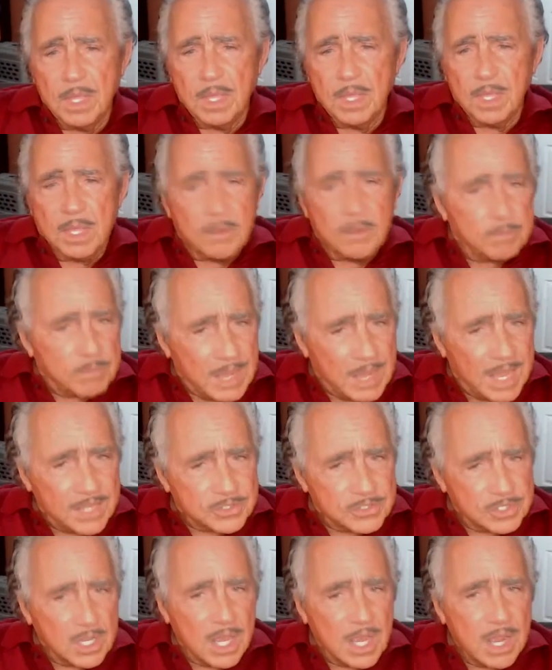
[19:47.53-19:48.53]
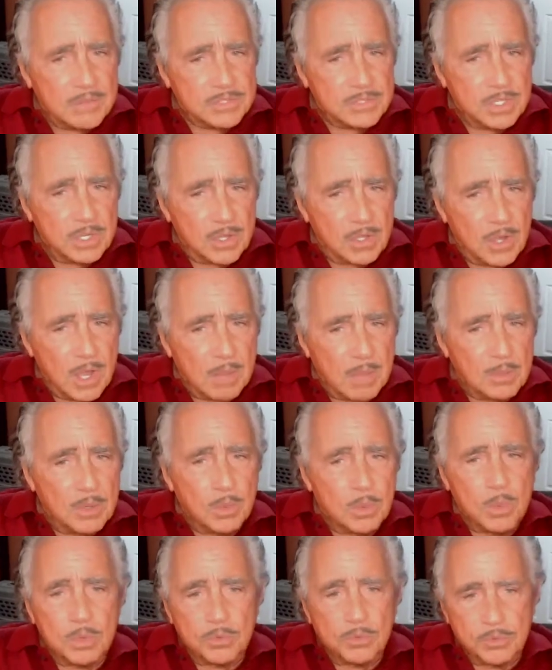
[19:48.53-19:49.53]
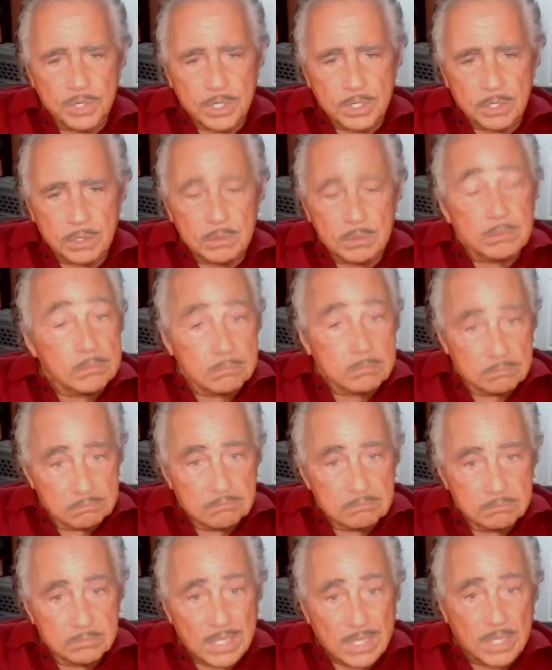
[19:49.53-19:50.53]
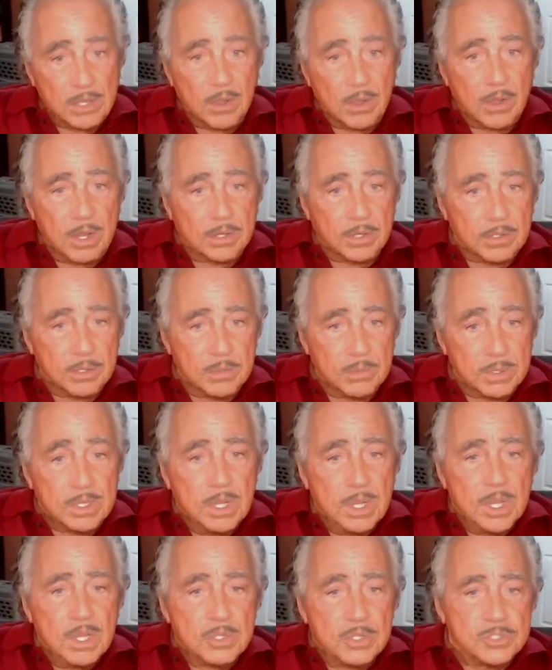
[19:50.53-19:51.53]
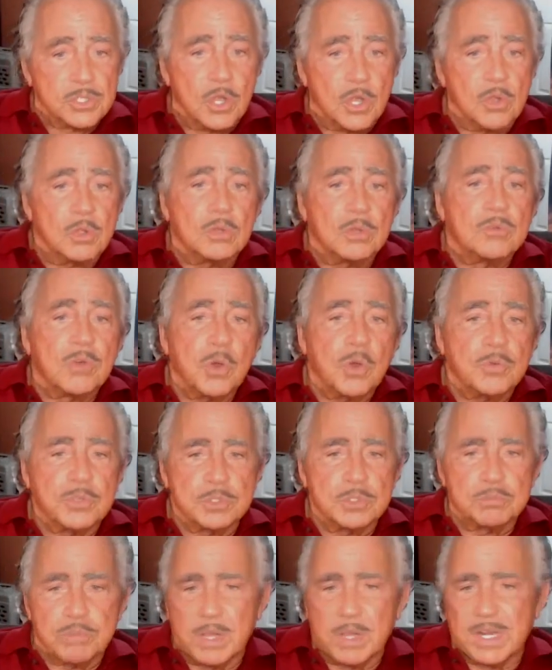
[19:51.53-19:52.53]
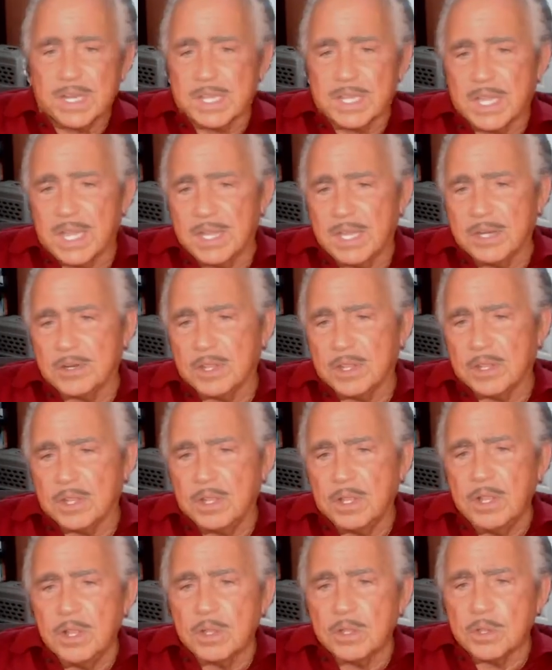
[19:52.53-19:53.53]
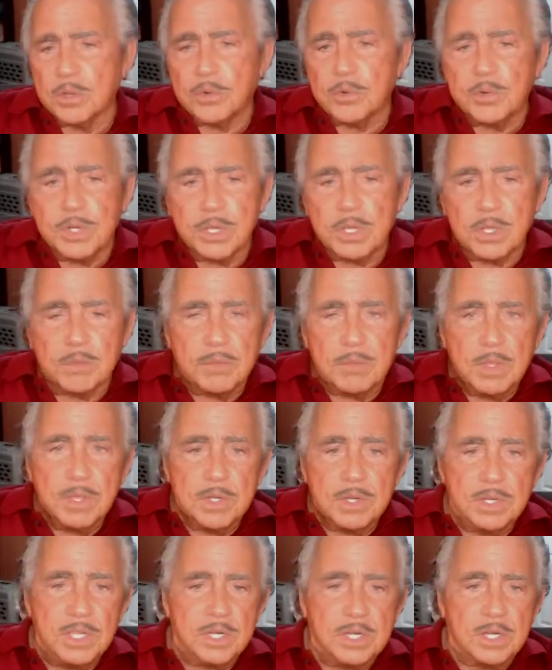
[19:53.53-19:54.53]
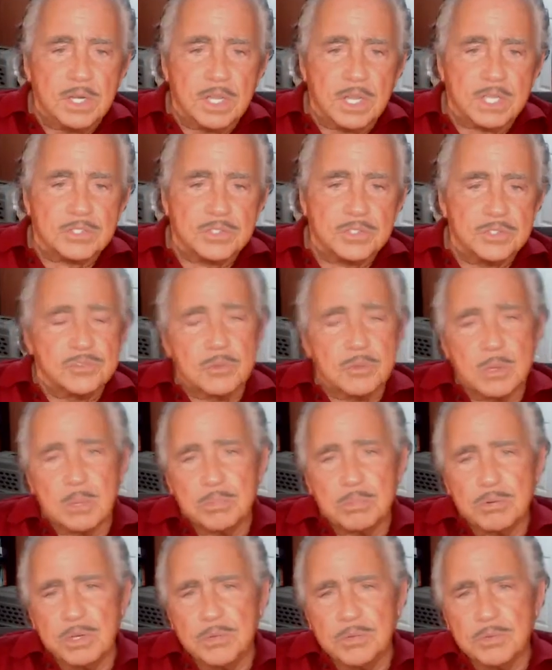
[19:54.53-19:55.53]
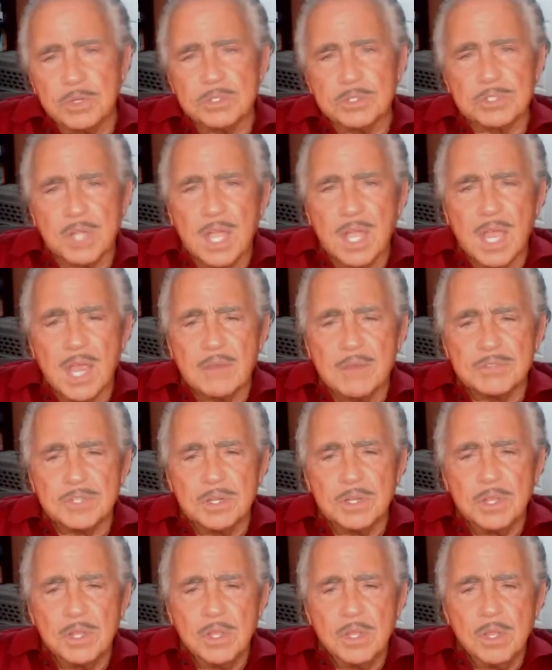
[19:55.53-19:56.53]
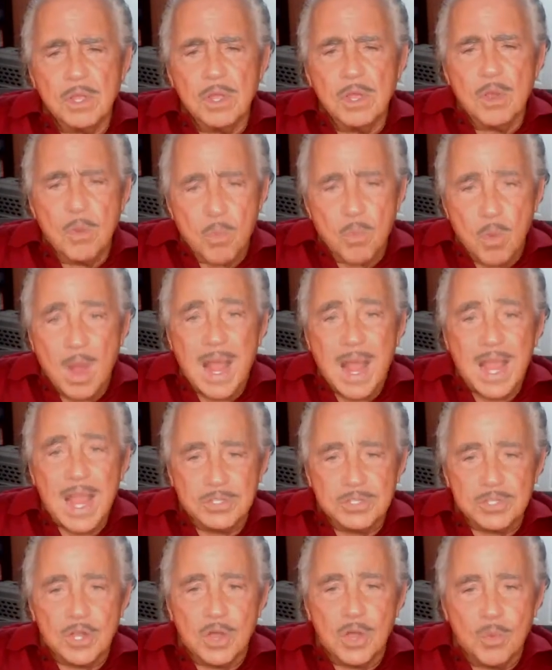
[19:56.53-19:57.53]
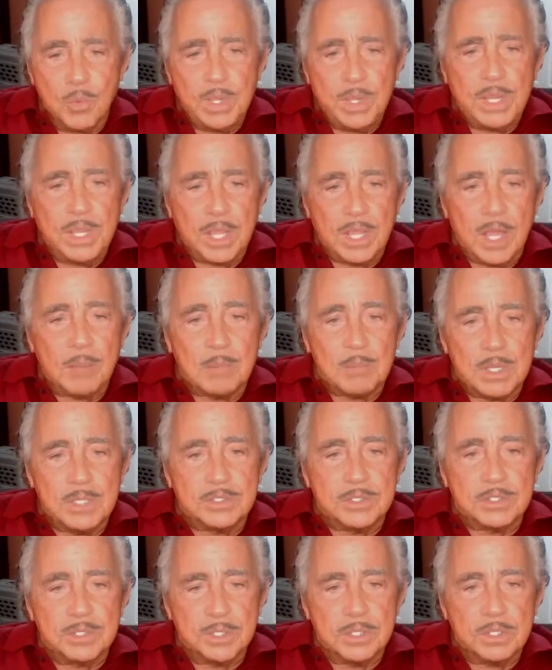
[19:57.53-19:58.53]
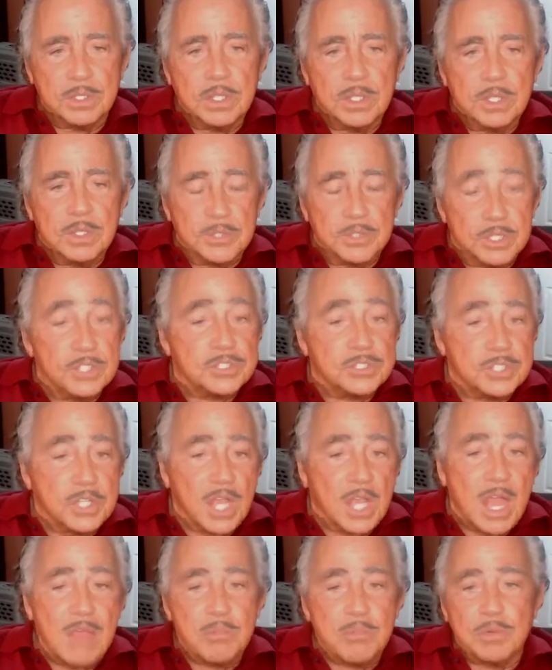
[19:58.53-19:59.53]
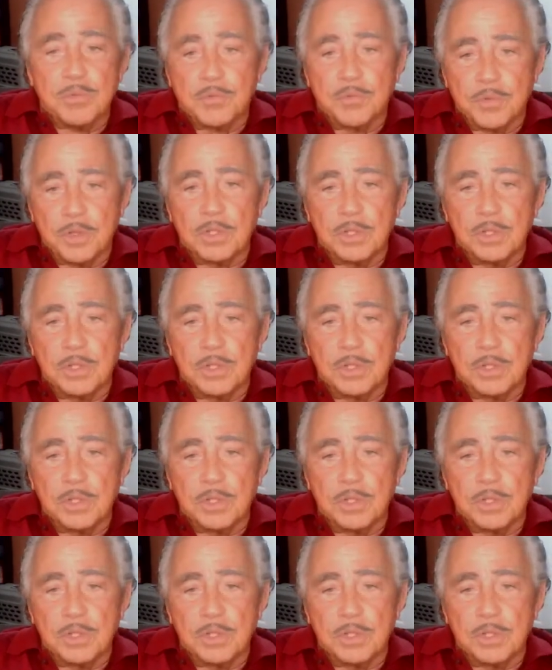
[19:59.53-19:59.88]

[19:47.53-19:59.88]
If past lives and karma were real, they argue, and soul growth is predicated on the learning of needed lessons from our previous lives, and Why don't we come into this life with full